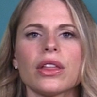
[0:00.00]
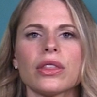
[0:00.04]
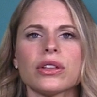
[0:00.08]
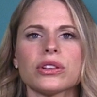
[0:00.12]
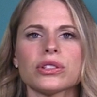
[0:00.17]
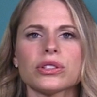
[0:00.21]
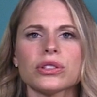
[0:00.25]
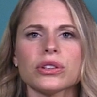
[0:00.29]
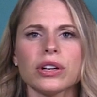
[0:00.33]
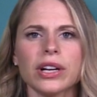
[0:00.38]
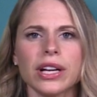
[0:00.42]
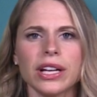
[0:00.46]
The
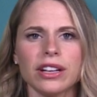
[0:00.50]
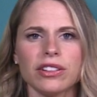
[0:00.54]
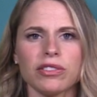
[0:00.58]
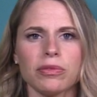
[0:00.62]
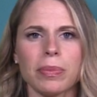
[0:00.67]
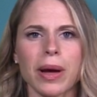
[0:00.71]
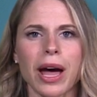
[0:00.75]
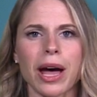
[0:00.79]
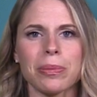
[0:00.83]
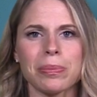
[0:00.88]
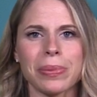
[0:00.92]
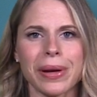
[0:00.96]
circuit of
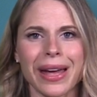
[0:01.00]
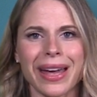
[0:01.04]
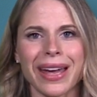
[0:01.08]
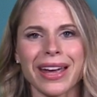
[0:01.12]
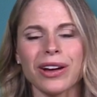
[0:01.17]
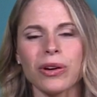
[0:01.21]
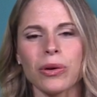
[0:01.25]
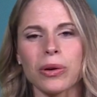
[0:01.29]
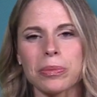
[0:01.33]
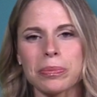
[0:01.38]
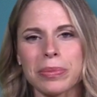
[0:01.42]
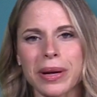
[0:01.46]

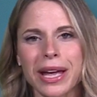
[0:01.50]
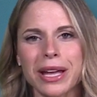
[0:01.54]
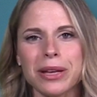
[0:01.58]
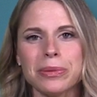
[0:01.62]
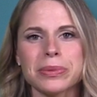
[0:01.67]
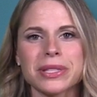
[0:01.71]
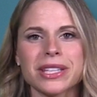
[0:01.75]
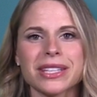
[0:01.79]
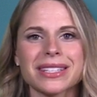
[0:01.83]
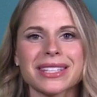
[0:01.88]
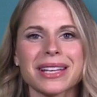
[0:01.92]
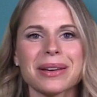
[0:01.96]
Papé, or
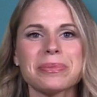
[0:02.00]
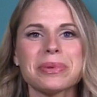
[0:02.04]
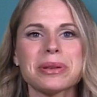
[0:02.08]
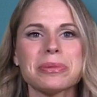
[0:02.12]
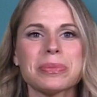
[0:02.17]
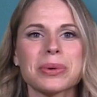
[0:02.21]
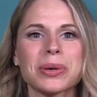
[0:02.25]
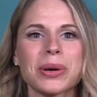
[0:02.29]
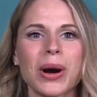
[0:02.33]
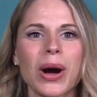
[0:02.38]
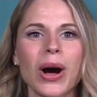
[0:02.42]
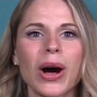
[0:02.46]
PAPES as some
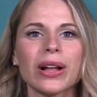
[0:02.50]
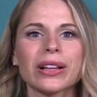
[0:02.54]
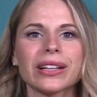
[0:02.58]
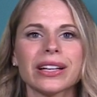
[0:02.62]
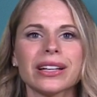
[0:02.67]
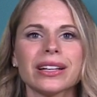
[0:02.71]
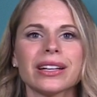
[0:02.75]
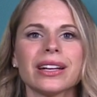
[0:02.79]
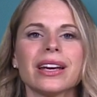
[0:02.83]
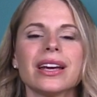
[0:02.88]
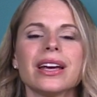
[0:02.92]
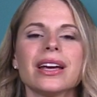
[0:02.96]
people call
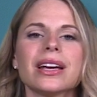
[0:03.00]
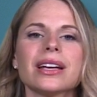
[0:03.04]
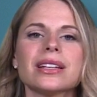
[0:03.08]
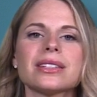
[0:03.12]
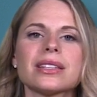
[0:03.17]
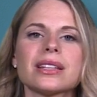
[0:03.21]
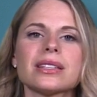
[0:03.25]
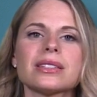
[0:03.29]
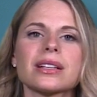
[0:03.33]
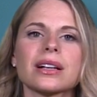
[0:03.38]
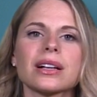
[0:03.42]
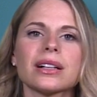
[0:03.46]
it, is
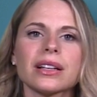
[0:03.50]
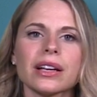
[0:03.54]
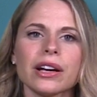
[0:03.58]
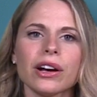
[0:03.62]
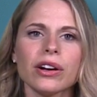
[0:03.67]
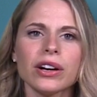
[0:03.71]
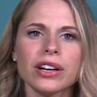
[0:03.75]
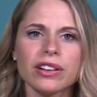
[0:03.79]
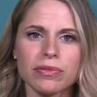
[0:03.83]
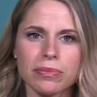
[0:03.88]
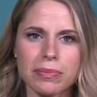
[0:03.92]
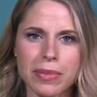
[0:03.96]
the
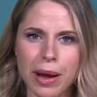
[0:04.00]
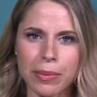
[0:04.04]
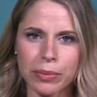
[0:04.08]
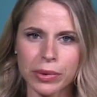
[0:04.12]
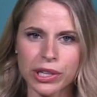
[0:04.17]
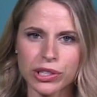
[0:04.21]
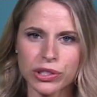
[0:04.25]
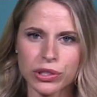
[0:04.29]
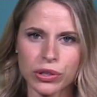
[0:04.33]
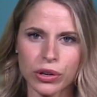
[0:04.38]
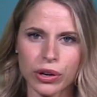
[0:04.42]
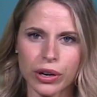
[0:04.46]
declarative
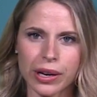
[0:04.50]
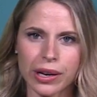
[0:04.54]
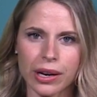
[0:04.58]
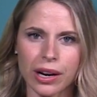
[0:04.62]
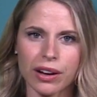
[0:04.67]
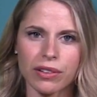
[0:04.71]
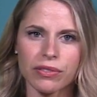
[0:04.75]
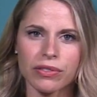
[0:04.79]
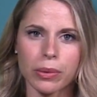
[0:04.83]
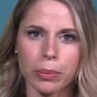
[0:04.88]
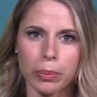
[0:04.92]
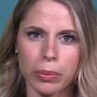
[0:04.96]
memory circuit
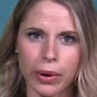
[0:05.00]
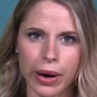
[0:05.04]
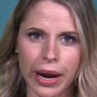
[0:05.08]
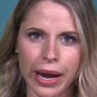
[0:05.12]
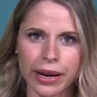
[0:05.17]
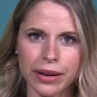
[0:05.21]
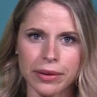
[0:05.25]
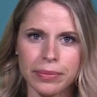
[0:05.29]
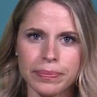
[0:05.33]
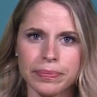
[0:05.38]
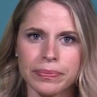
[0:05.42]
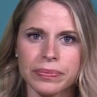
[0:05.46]
of the
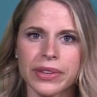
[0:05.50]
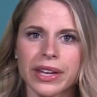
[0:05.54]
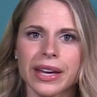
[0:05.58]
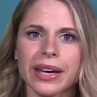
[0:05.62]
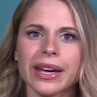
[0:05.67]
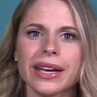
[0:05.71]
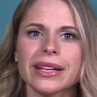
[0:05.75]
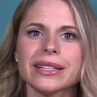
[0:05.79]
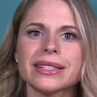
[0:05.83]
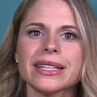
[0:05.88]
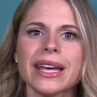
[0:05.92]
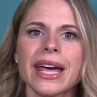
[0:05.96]
brain.
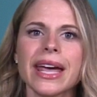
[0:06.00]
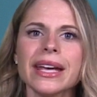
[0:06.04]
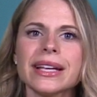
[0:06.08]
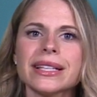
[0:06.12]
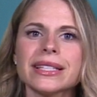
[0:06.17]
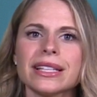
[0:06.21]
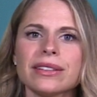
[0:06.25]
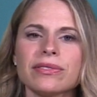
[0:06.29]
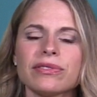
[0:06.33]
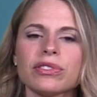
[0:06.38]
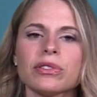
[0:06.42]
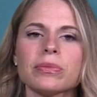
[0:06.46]
It
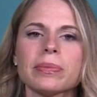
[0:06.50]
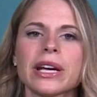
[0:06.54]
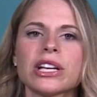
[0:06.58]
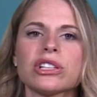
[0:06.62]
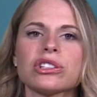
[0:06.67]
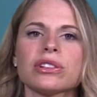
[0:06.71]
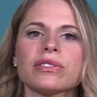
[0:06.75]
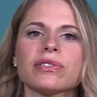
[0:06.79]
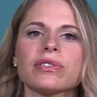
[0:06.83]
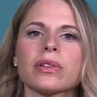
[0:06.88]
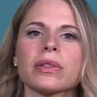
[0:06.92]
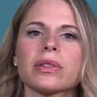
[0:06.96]
takes
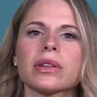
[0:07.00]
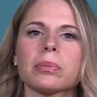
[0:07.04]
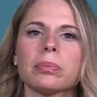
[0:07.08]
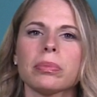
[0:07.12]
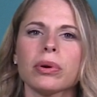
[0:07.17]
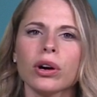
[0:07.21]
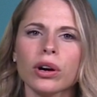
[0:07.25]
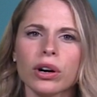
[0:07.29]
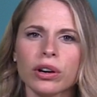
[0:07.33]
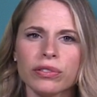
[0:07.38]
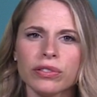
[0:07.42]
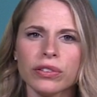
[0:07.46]
information from the
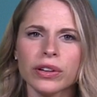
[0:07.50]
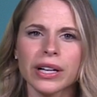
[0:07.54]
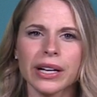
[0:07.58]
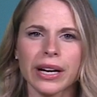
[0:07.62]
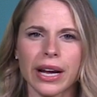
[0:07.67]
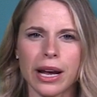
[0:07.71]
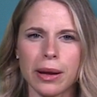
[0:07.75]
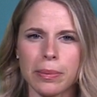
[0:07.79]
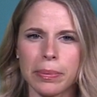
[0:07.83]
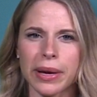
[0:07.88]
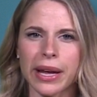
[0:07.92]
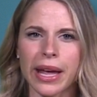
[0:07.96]
perforant
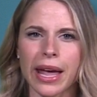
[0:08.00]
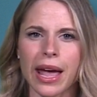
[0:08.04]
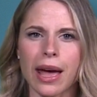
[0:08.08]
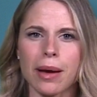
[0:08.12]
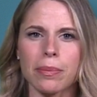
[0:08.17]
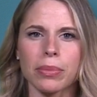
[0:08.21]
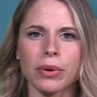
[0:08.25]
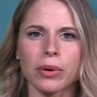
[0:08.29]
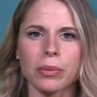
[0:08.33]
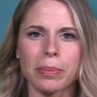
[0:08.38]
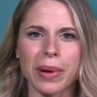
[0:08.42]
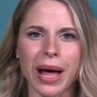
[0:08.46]

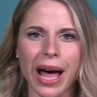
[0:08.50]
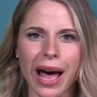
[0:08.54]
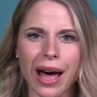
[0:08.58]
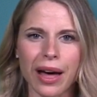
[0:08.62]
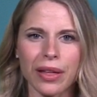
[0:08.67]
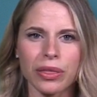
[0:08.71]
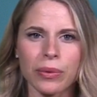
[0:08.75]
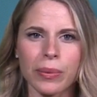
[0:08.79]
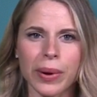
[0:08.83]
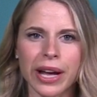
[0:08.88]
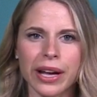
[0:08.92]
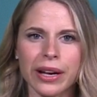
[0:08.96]
hippocampal
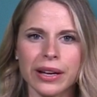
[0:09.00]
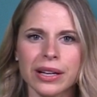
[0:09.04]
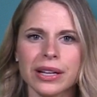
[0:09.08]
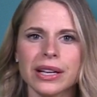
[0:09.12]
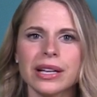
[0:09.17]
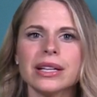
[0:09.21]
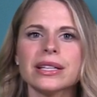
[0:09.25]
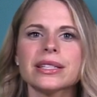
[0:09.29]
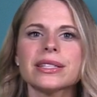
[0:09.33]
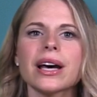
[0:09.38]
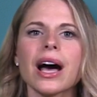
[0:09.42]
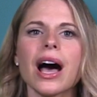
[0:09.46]
pathway
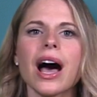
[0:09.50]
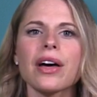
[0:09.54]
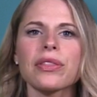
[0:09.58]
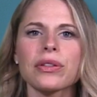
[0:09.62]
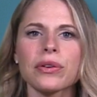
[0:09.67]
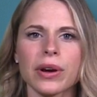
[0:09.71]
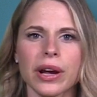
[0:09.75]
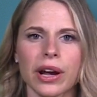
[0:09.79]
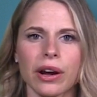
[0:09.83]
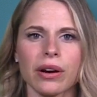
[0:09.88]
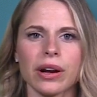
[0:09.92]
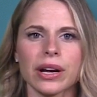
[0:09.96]
to
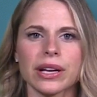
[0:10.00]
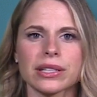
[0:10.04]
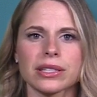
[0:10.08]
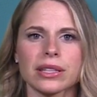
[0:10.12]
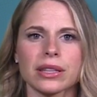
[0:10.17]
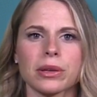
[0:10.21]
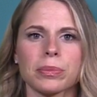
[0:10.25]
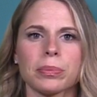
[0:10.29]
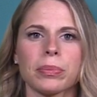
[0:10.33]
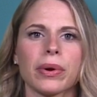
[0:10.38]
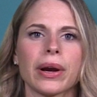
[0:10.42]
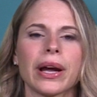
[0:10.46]
other areas
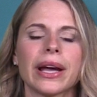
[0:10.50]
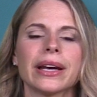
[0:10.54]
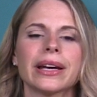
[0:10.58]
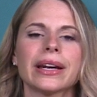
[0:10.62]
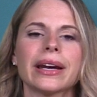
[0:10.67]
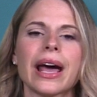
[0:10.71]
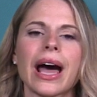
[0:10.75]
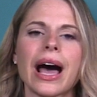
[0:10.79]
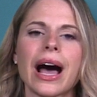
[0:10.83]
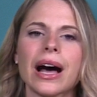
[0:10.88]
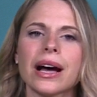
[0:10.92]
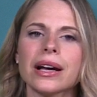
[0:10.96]
of the brain
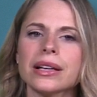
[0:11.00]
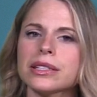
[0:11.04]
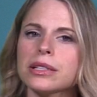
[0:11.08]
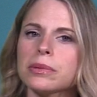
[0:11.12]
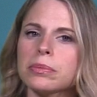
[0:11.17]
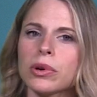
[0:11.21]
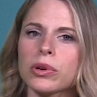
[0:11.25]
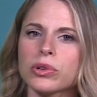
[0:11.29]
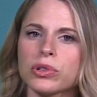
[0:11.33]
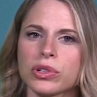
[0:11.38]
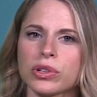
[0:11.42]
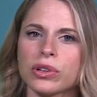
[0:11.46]
and adds
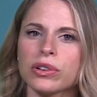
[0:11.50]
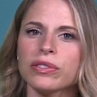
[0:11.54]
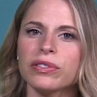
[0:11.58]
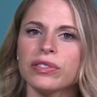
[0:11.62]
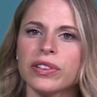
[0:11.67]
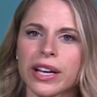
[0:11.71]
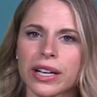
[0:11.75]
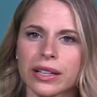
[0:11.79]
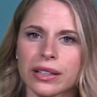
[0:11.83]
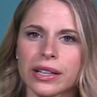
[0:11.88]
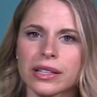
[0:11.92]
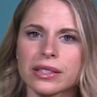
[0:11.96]
emotional
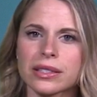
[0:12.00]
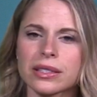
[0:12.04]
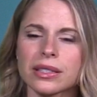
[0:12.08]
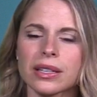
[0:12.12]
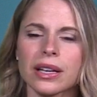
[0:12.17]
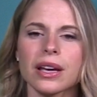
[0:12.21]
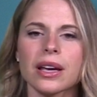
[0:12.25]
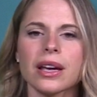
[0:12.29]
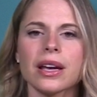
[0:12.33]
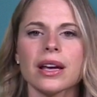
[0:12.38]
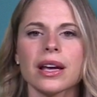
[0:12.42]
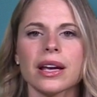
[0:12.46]
valence.
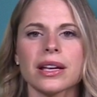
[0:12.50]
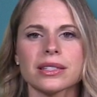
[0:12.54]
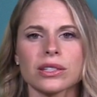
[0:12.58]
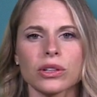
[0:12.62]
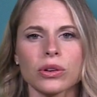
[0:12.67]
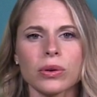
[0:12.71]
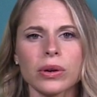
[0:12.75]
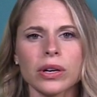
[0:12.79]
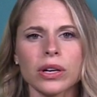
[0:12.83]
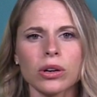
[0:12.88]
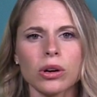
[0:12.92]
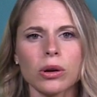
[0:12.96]
It's a
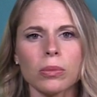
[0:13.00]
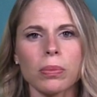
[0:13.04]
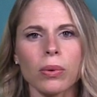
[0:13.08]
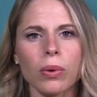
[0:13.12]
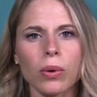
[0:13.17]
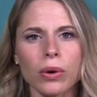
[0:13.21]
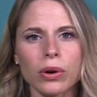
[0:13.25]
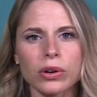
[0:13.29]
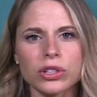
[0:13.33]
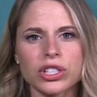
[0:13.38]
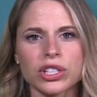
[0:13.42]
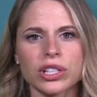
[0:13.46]
critical
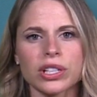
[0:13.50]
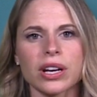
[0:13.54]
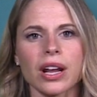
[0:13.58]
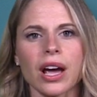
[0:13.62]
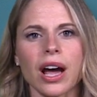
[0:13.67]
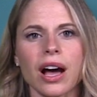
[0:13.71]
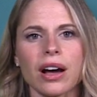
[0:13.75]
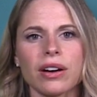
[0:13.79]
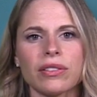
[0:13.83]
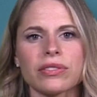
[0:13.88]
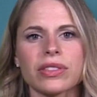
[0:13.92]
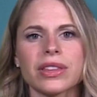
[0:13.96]
portion
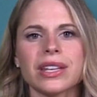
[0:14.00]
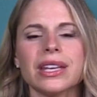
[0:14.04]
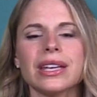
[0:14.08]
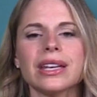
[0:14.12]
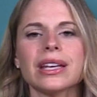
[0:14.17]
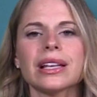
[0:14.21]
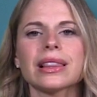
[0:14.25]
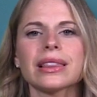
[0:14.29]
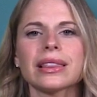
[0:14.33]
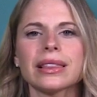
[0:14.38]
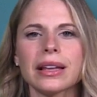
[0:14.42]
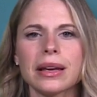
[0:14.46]
of
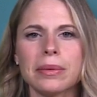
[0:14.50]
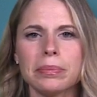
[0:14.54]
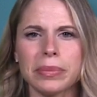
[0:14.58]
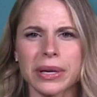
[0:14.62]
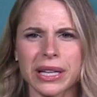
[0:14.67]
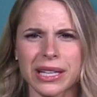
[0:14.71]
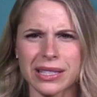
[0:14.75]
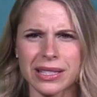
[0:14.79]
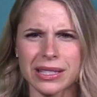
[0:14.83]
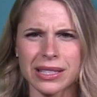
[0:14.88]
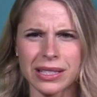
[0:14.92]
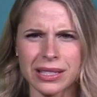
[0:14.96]
the
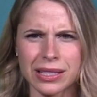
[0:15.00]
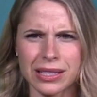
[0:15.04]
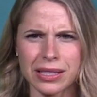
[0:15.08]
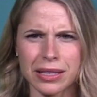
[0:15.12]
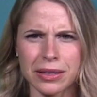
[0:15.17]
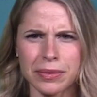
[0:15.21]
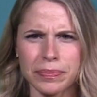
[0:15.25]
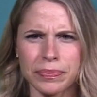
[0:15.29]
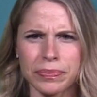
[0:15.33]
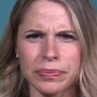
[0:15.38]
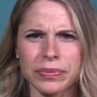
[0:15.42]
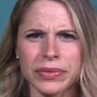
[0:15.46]
limbic
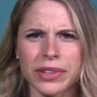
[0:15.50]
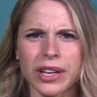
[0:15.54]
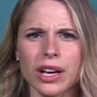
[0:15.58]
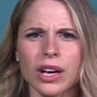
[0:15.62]
system.